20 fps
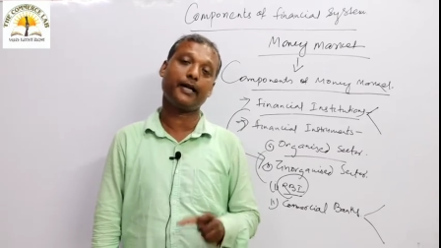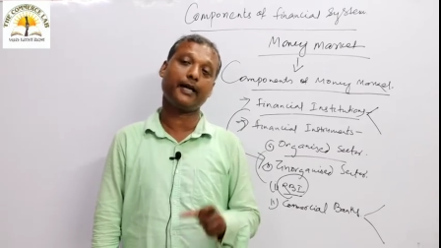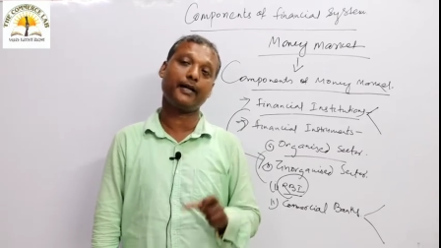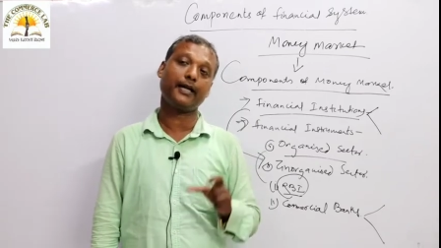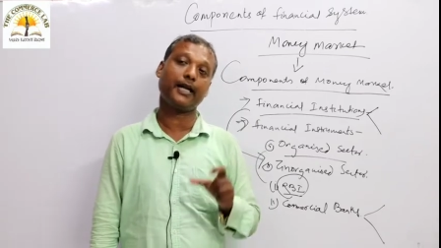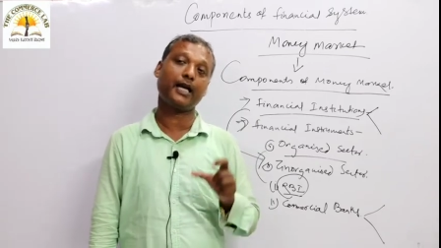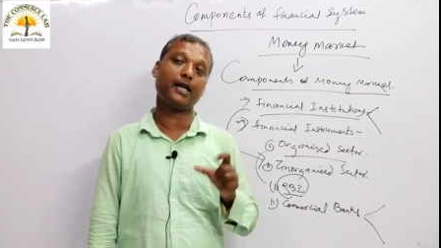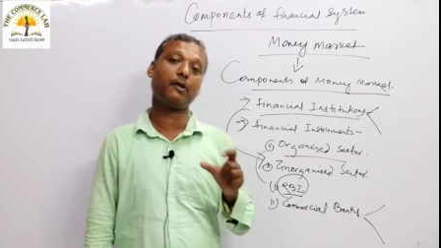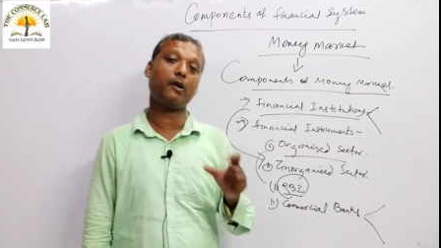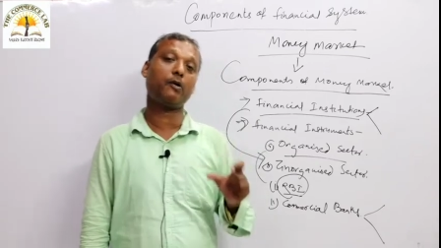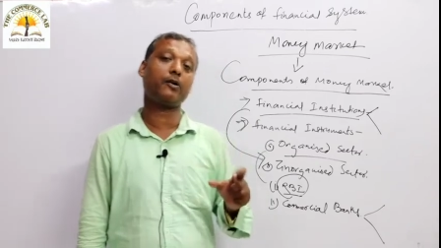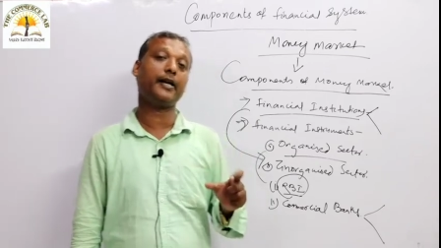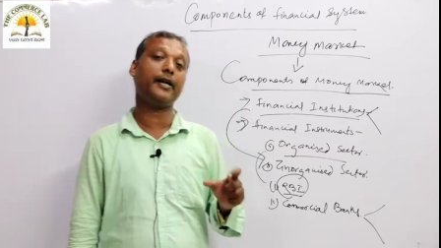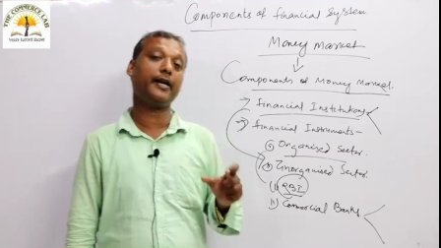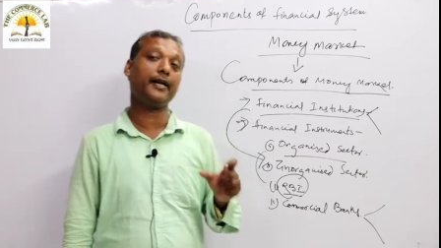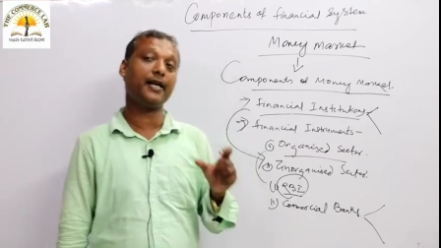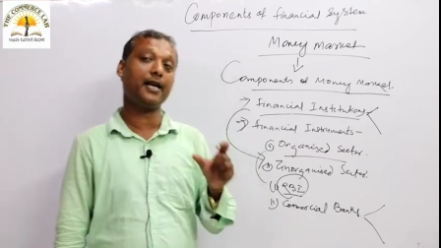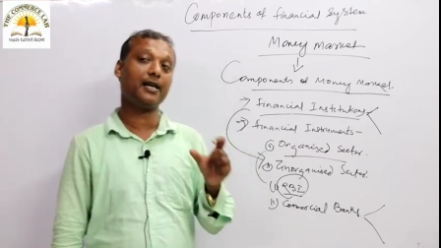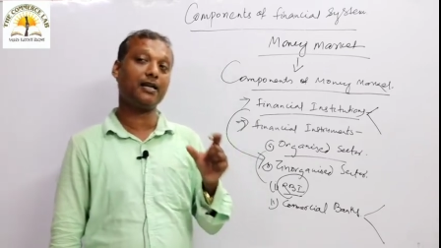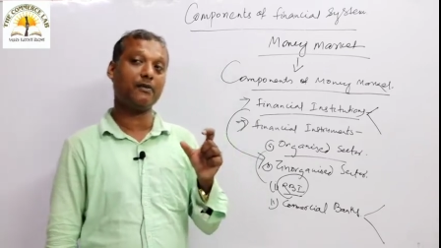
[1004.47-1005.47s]
we can talk about
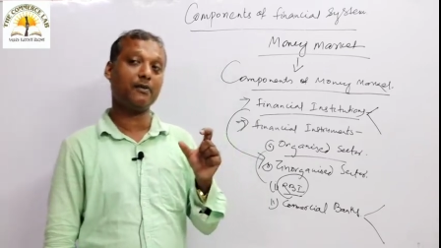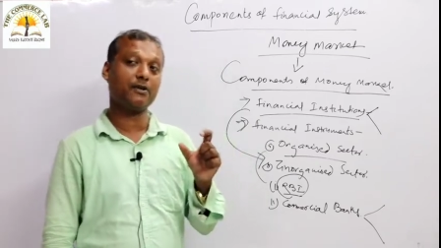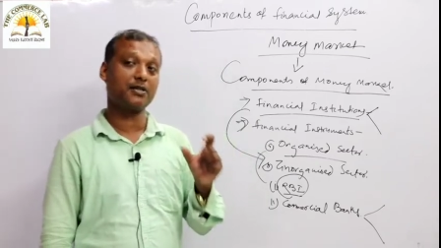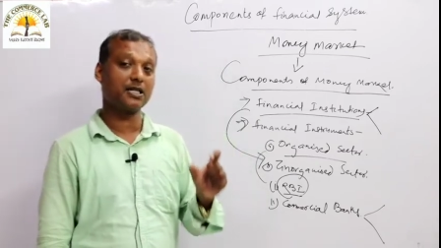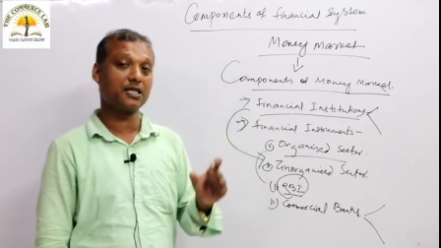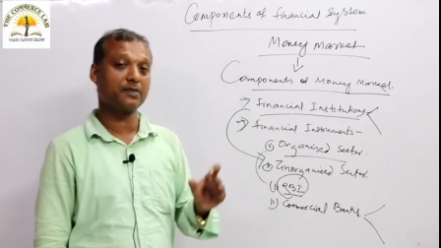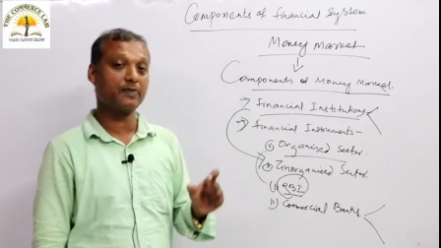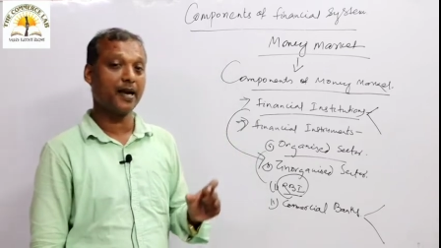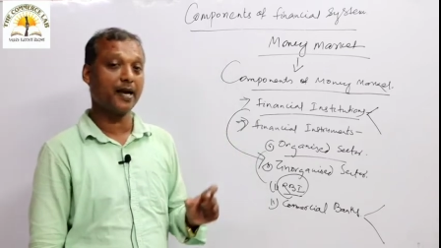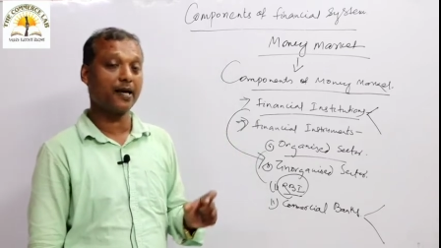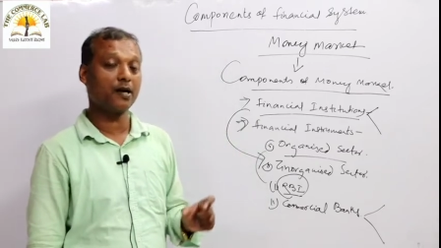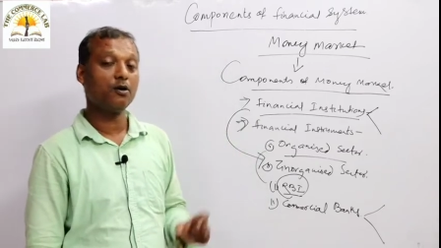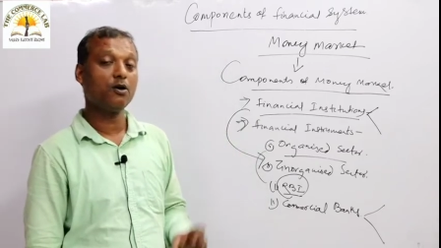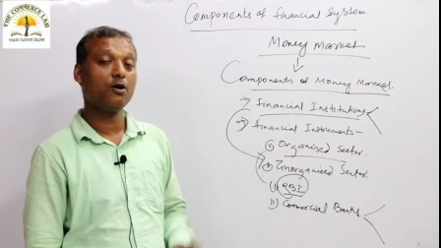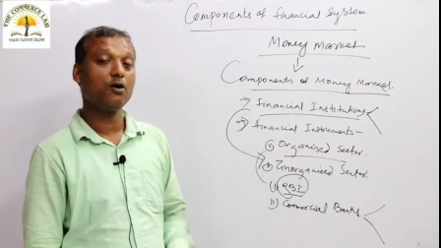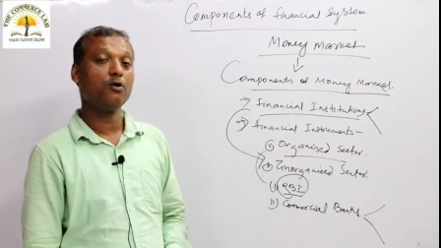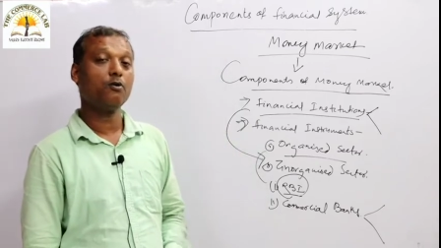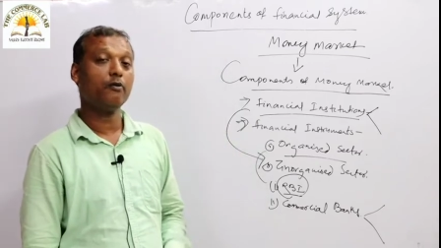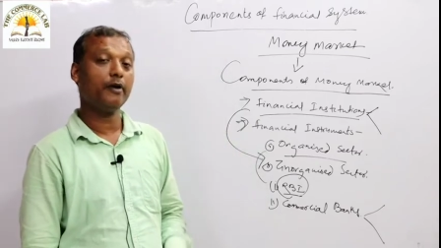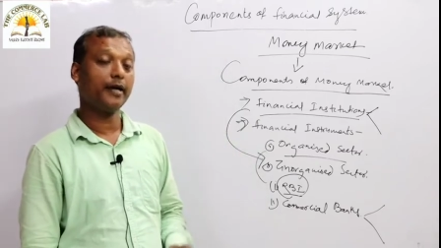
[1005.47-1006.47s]
Indian Overseas Bank,